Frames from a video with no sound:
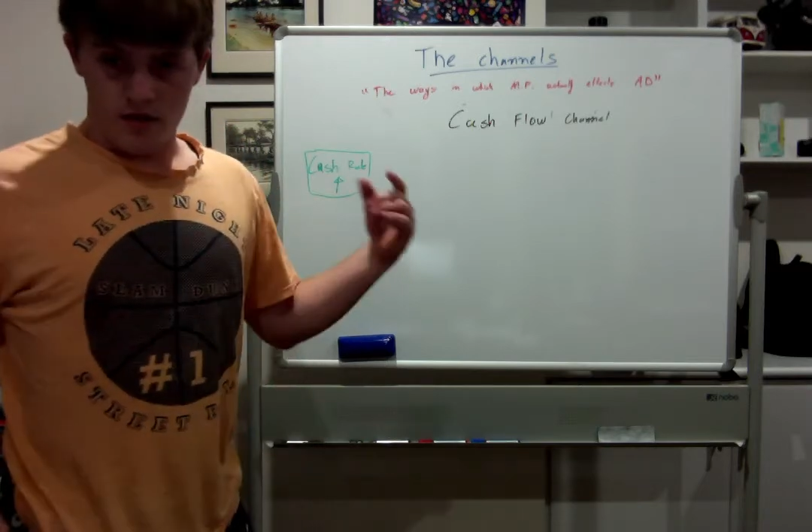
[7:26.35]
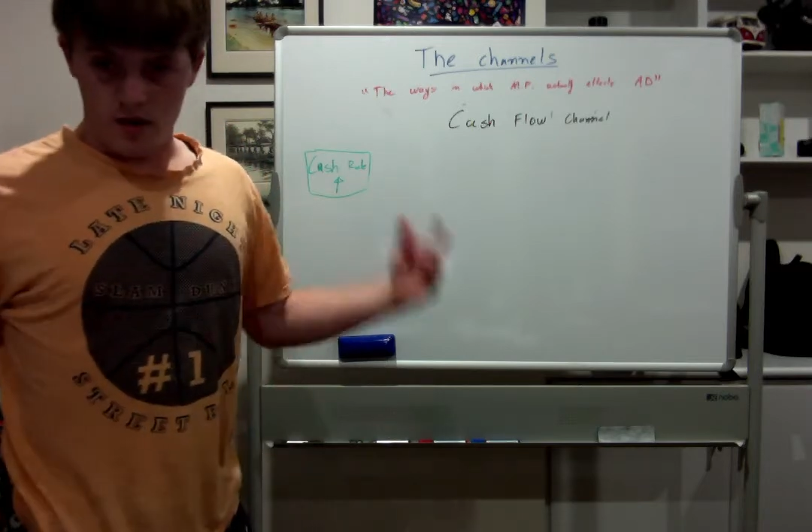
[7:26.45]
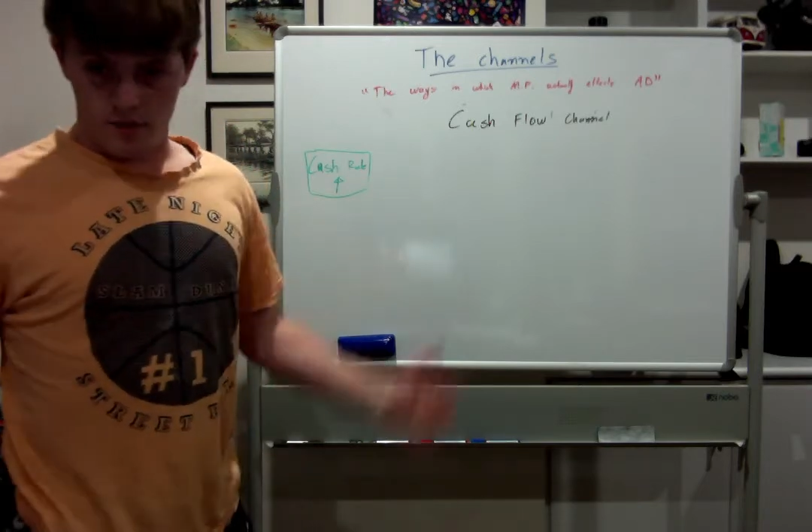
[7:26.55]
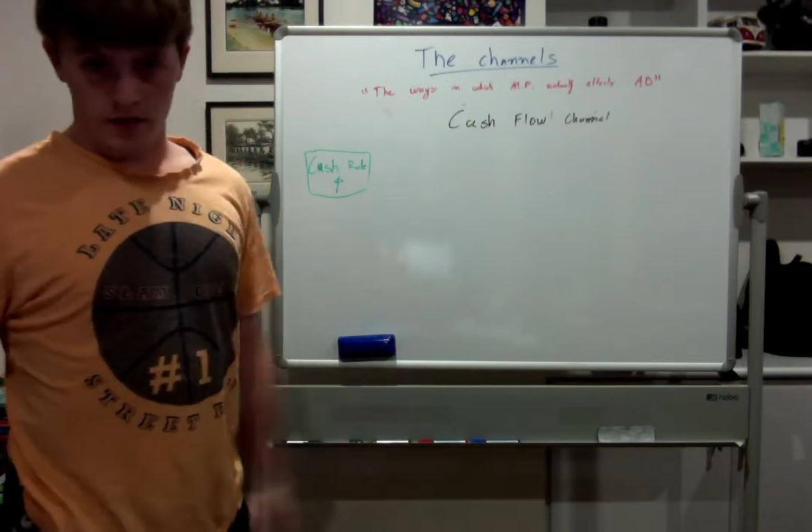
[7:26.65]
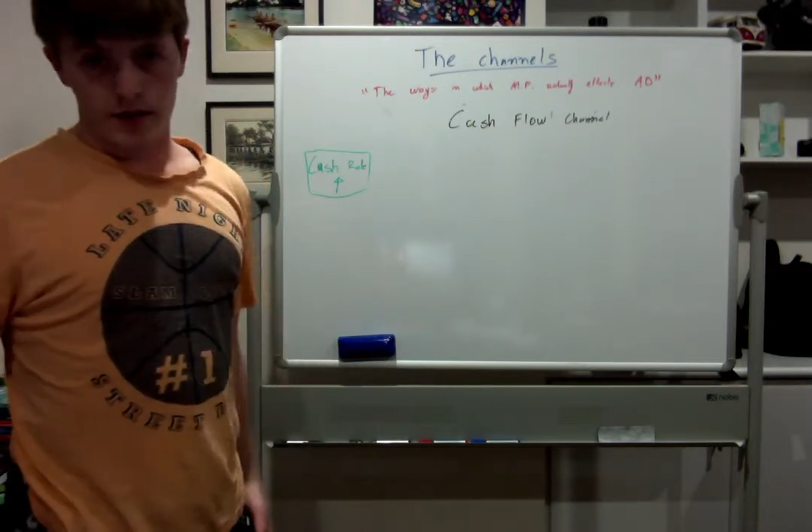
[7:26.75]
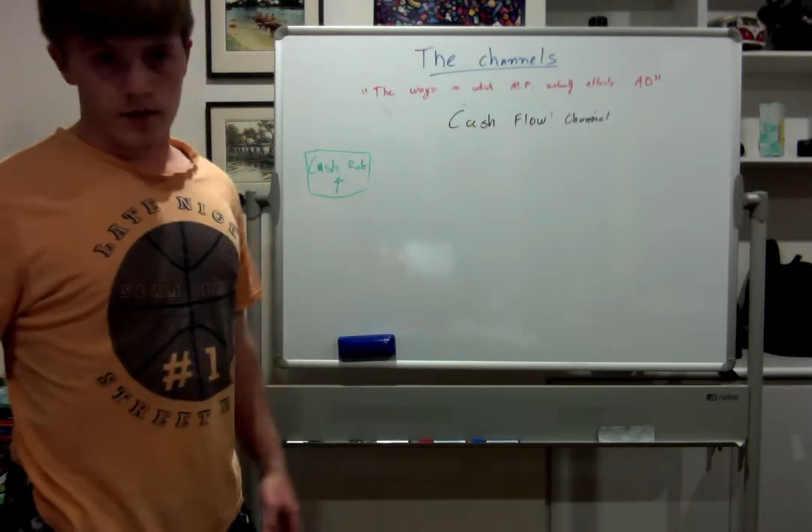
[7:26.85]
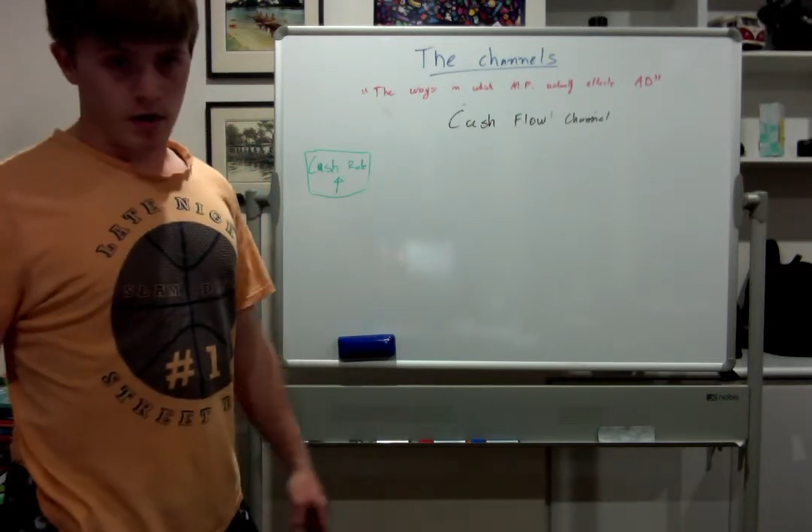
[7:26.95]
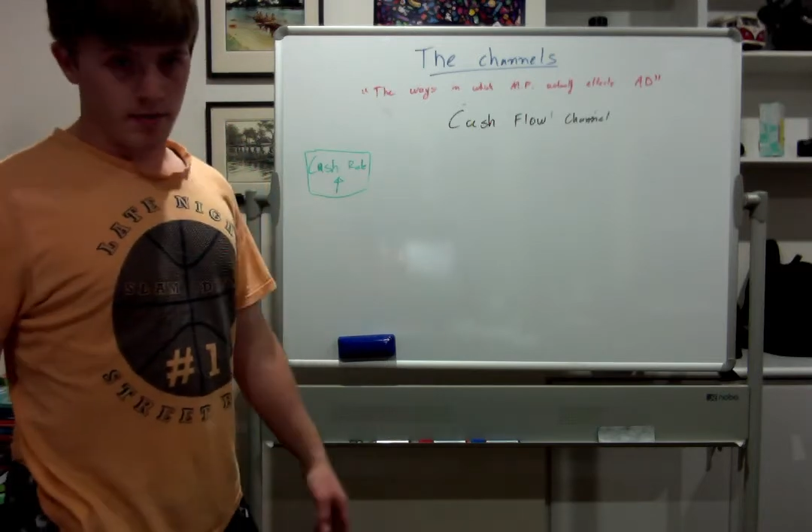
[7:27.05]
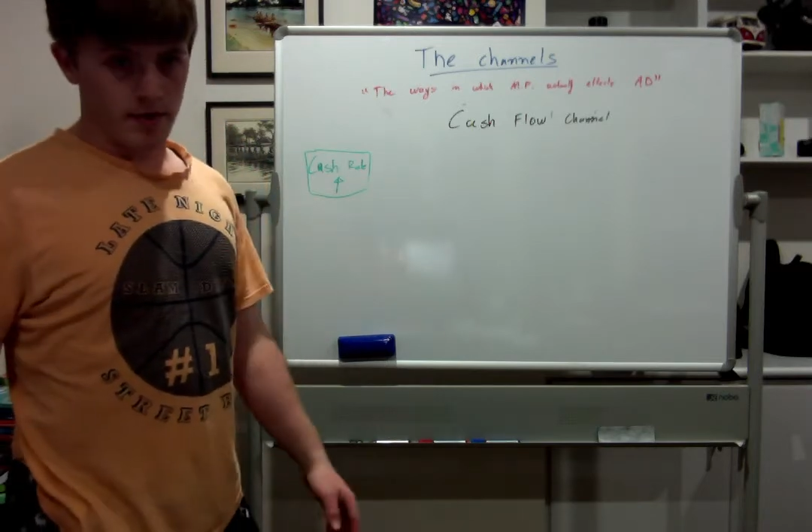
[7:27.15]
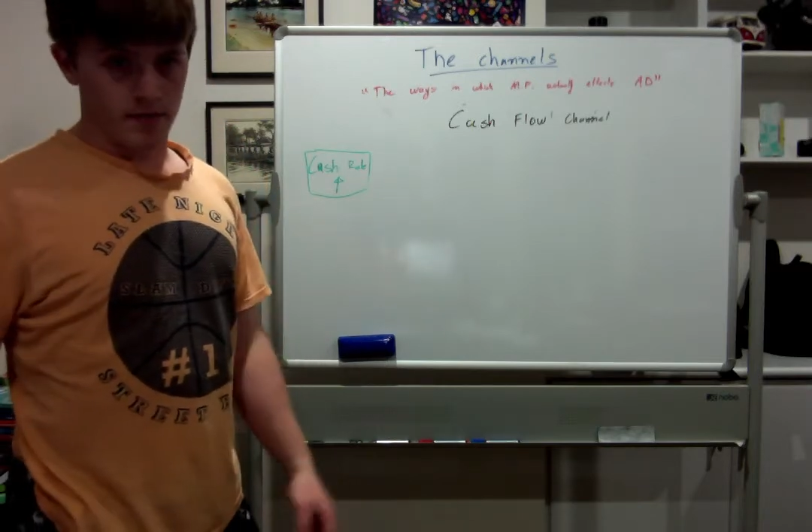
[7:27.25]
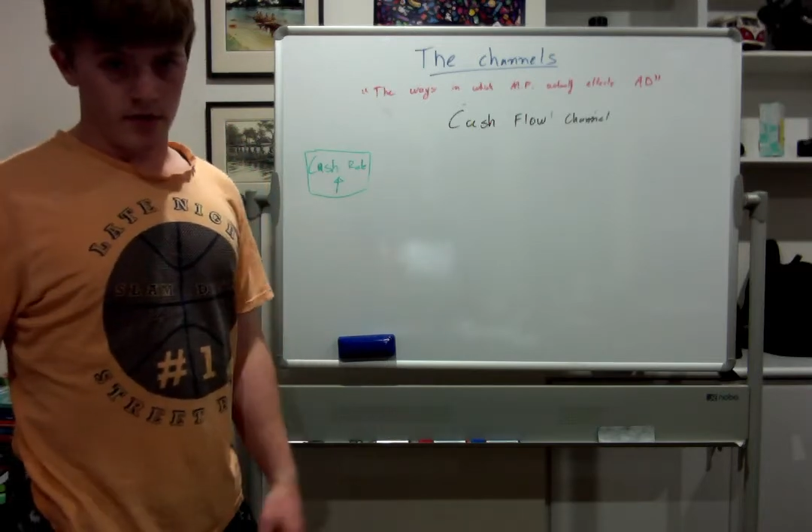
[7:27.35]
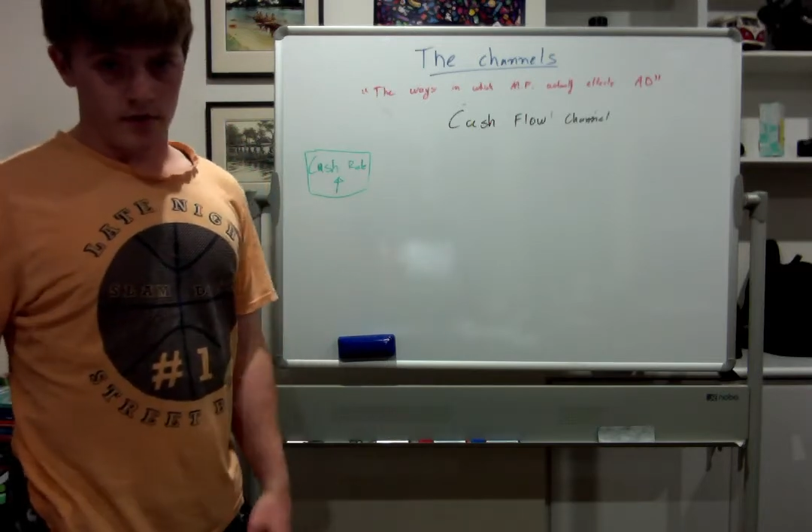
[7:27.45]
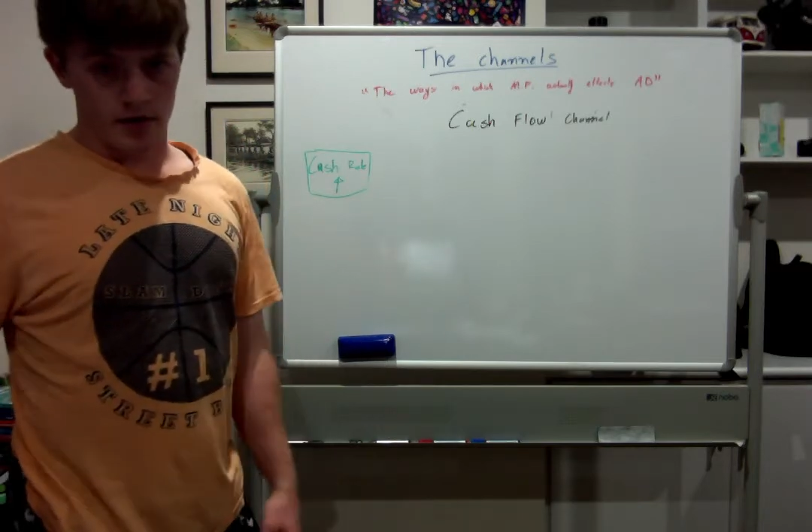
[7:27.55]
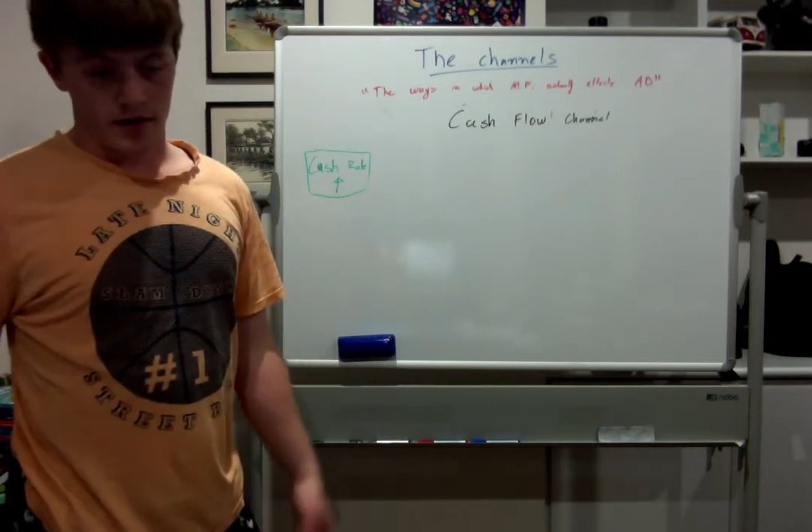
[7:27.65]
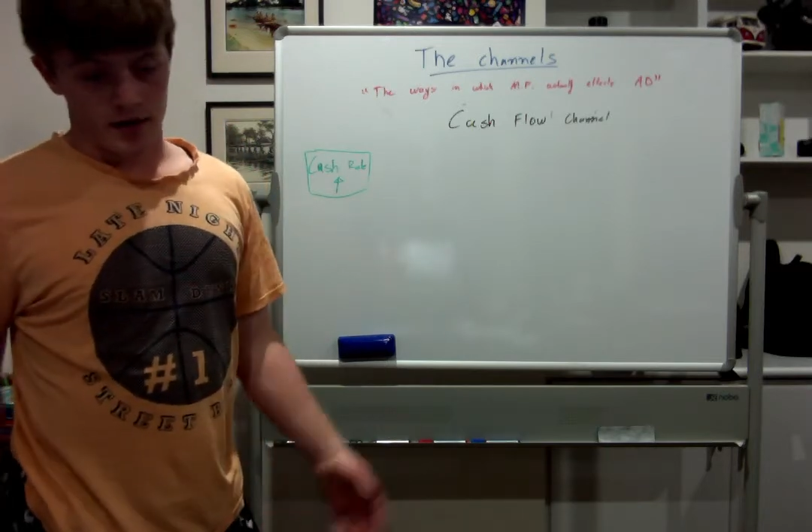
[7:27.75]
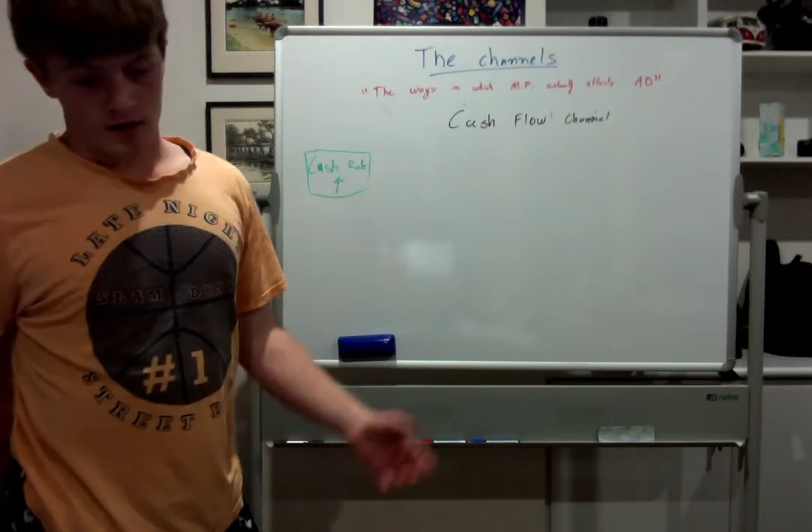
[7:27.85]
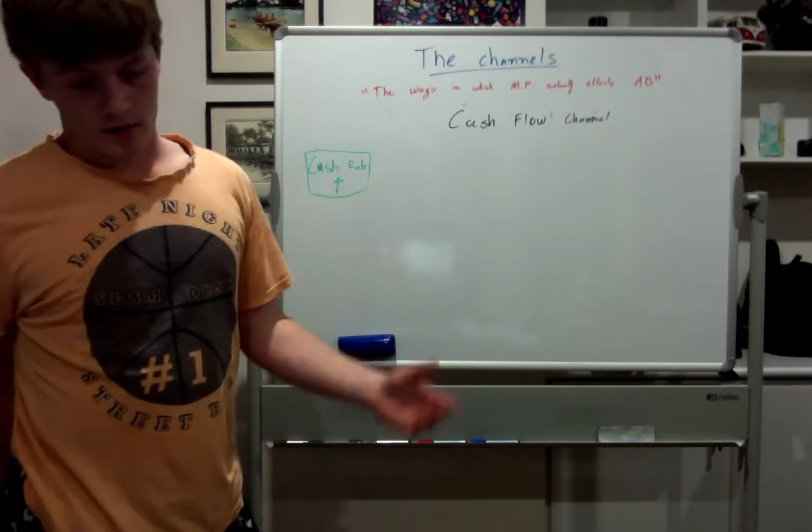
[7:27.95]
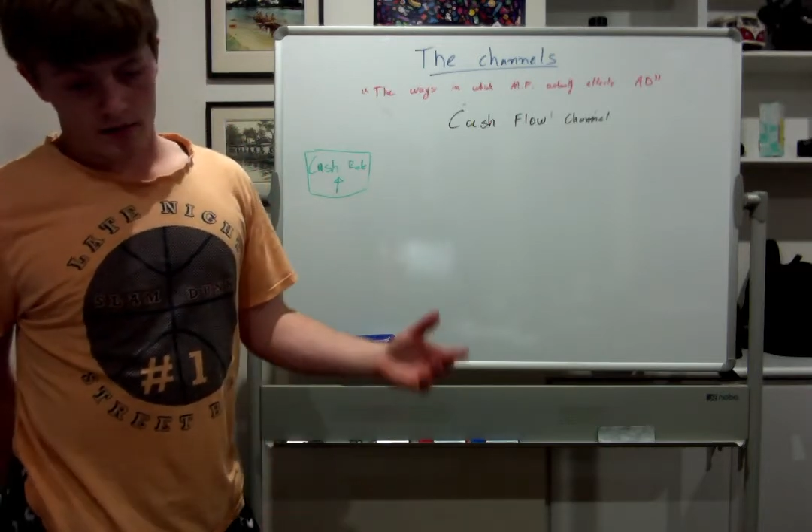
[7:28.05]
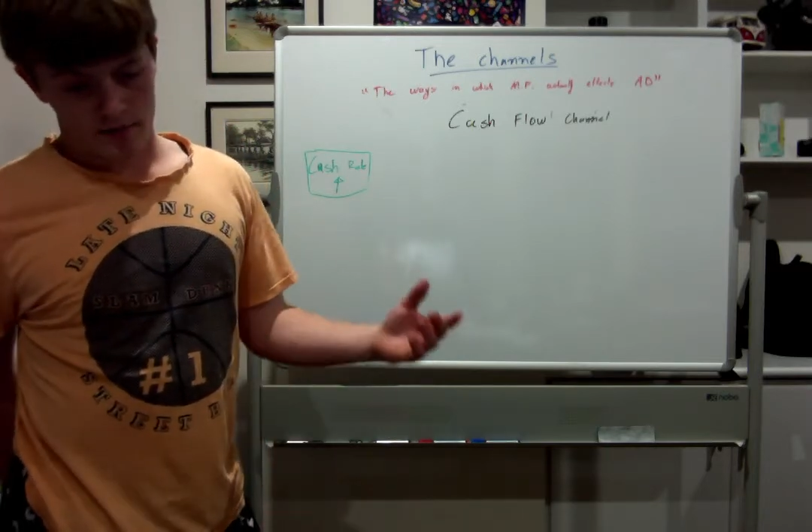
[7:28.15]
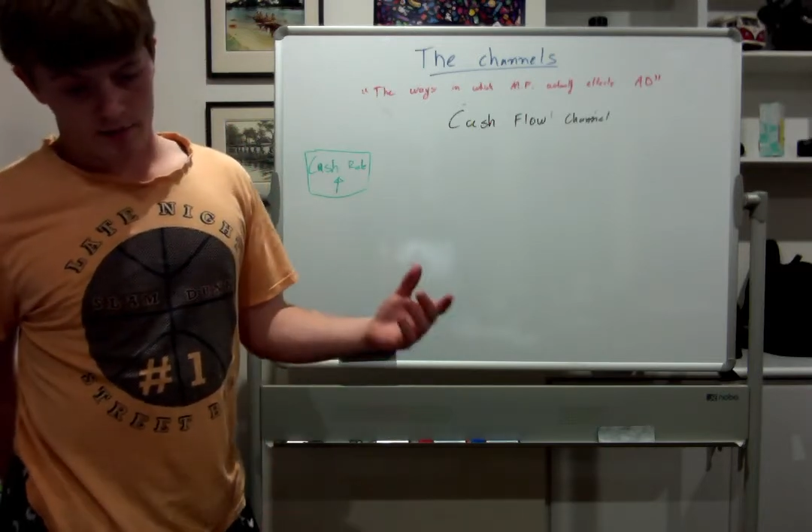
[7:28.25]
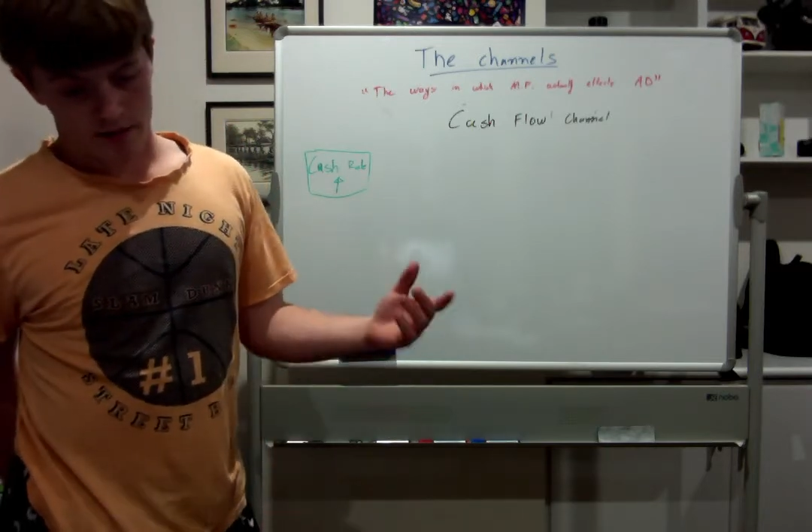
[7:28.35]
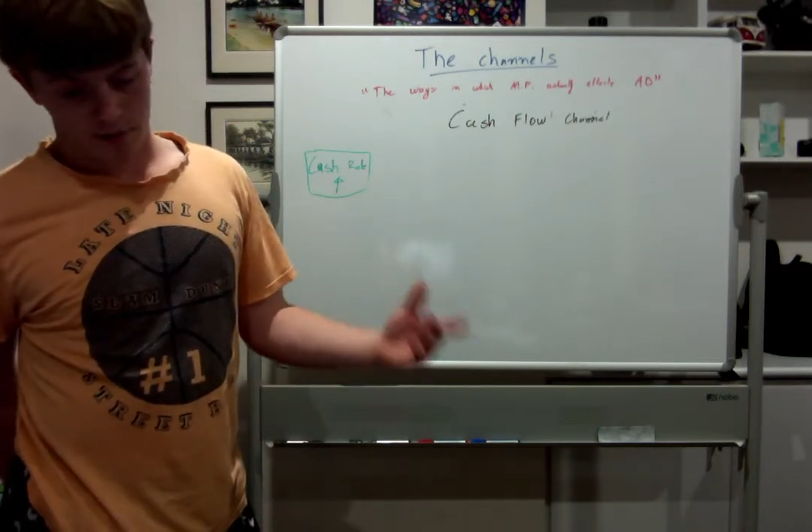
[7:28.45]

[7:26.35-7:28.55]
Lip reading: One thing you might be confused about here, they're